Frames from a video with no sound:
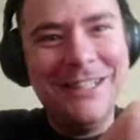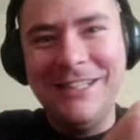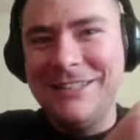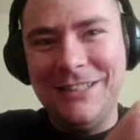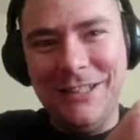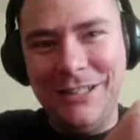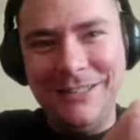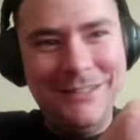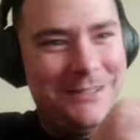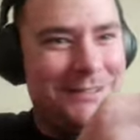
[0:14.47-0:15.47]
it's
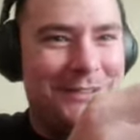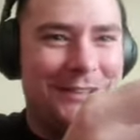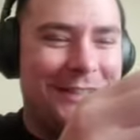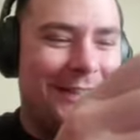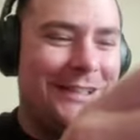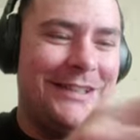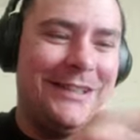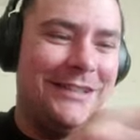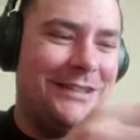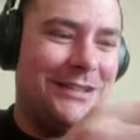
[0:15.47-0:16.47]
not, okay?
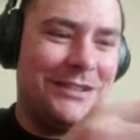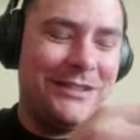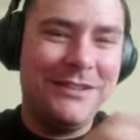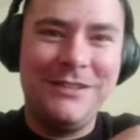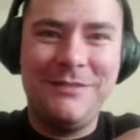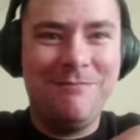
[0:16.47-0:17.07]
It's just.